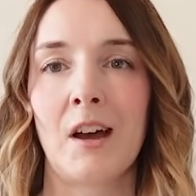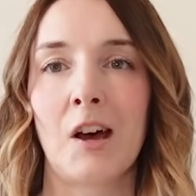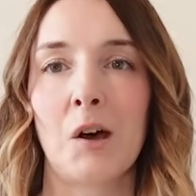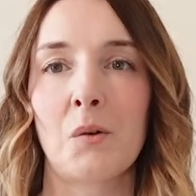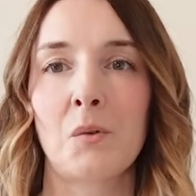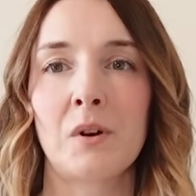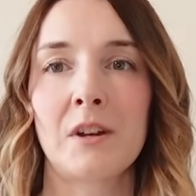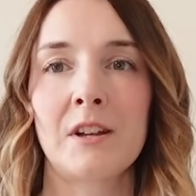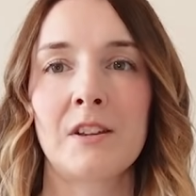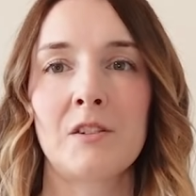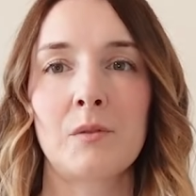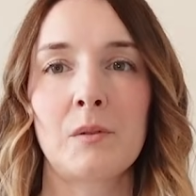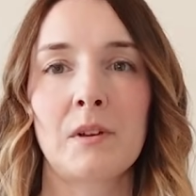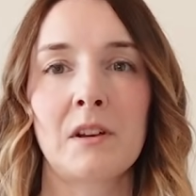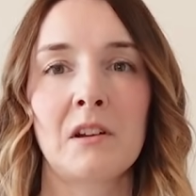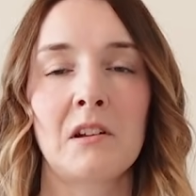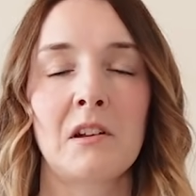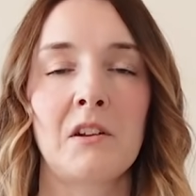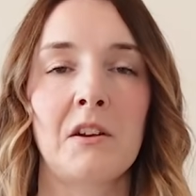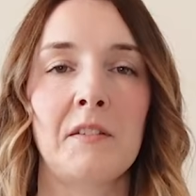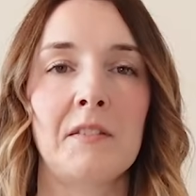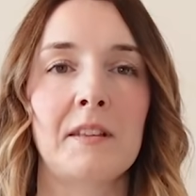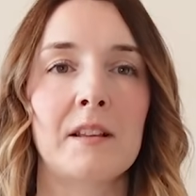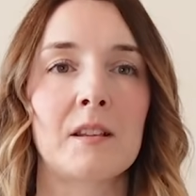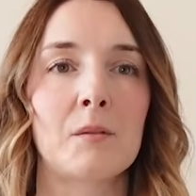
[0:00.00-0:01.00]
I wanted to
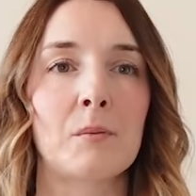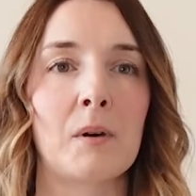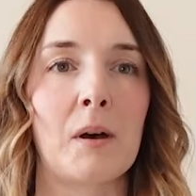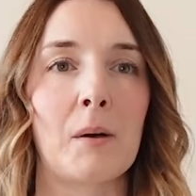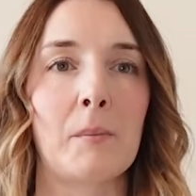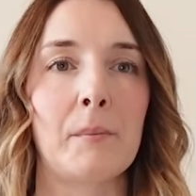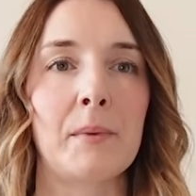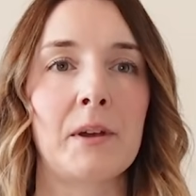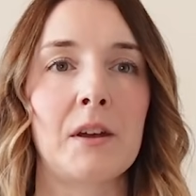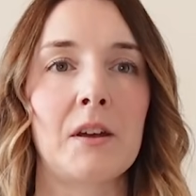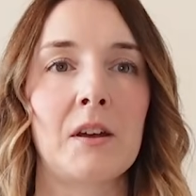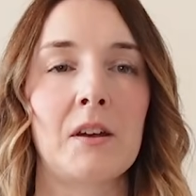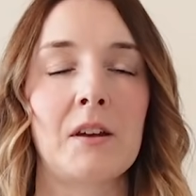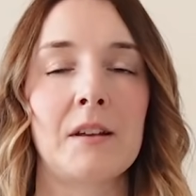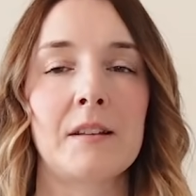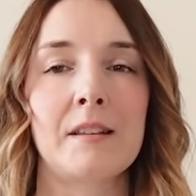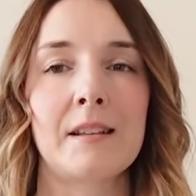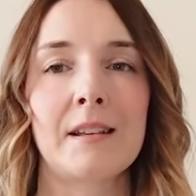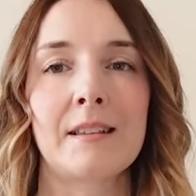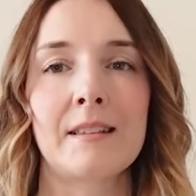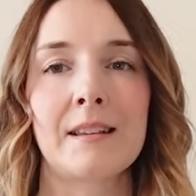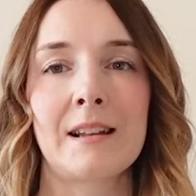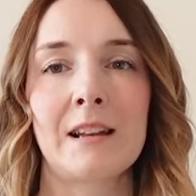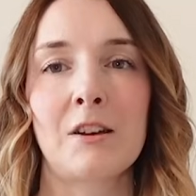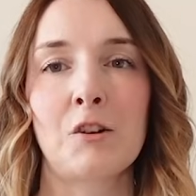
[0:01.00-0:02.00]
include this one because
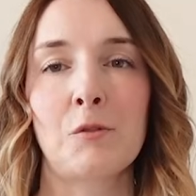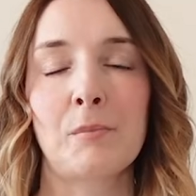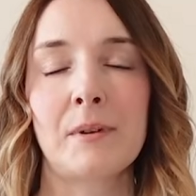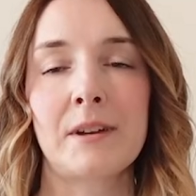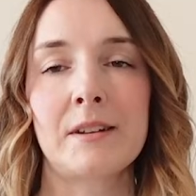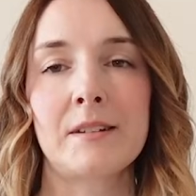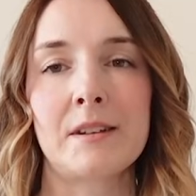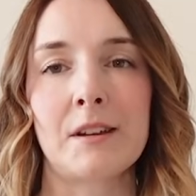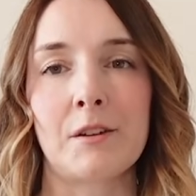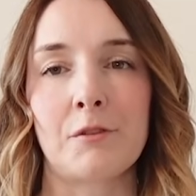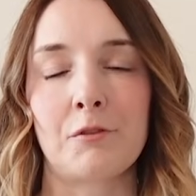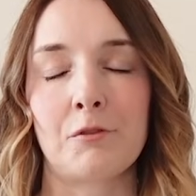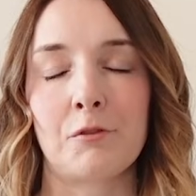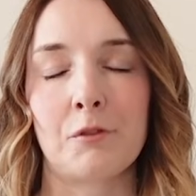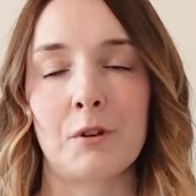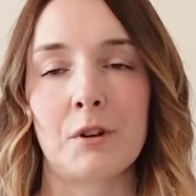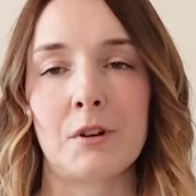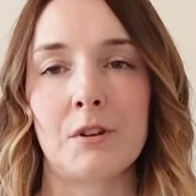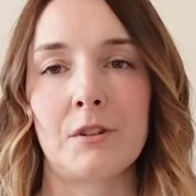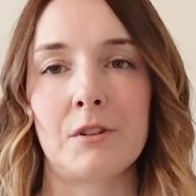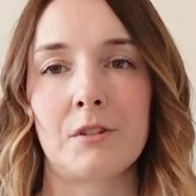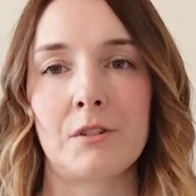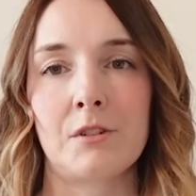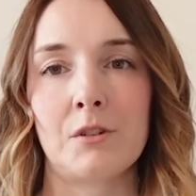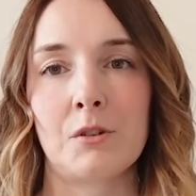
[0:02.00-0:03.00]
it's a little bit
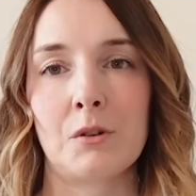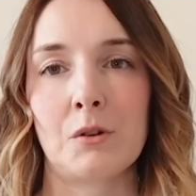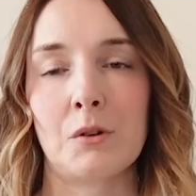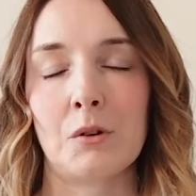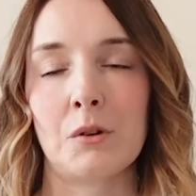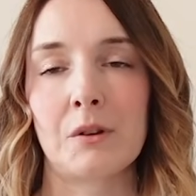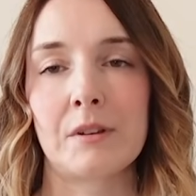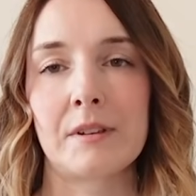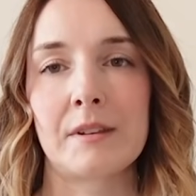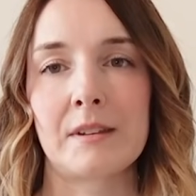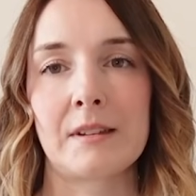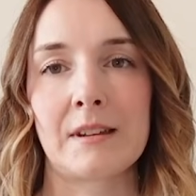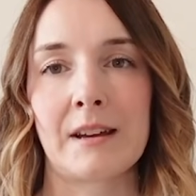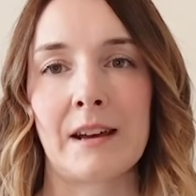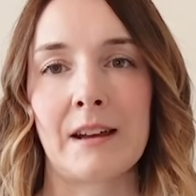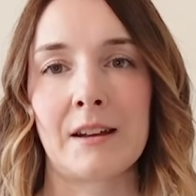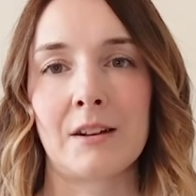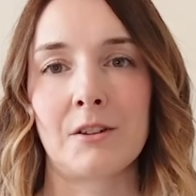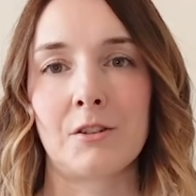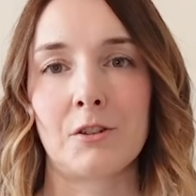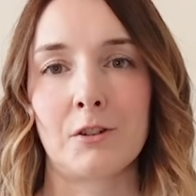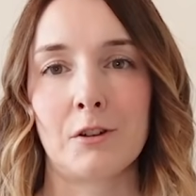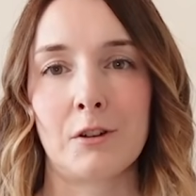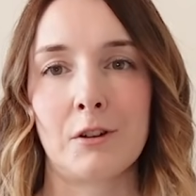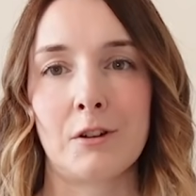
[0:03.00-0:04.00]
different to your
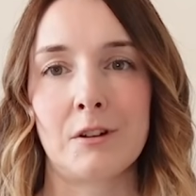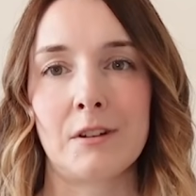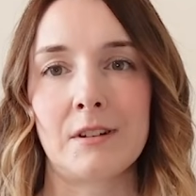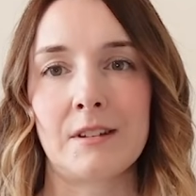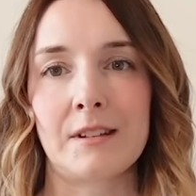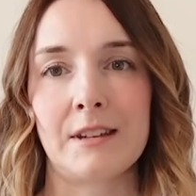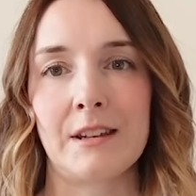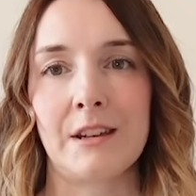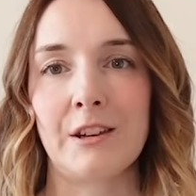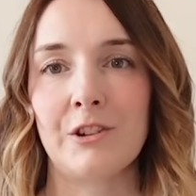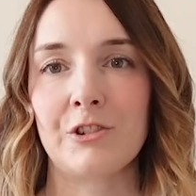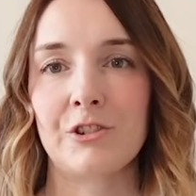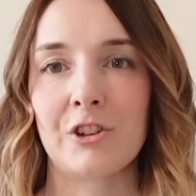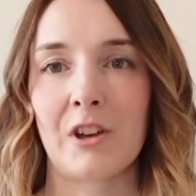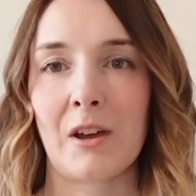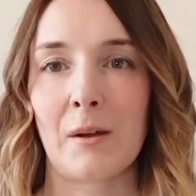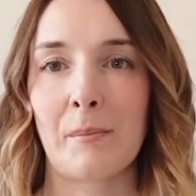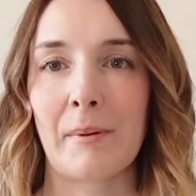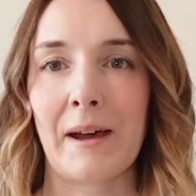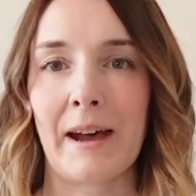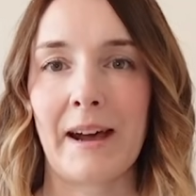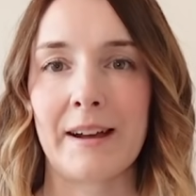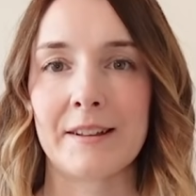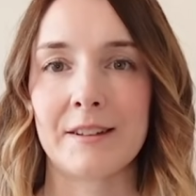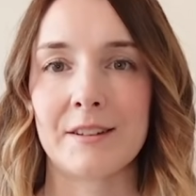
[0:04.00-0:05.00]
standard t-shirt
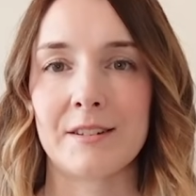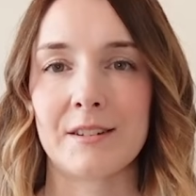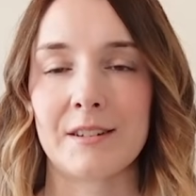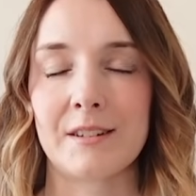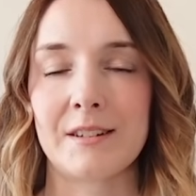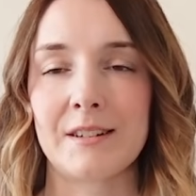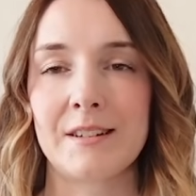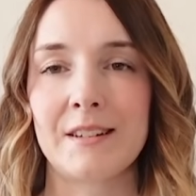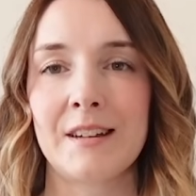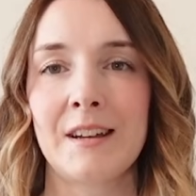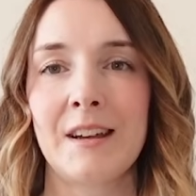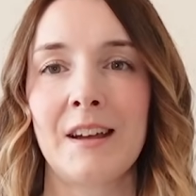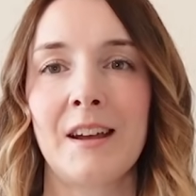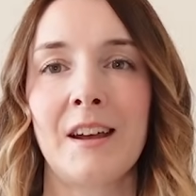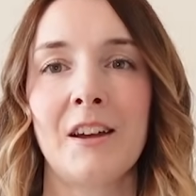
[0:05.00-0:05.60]
pattern.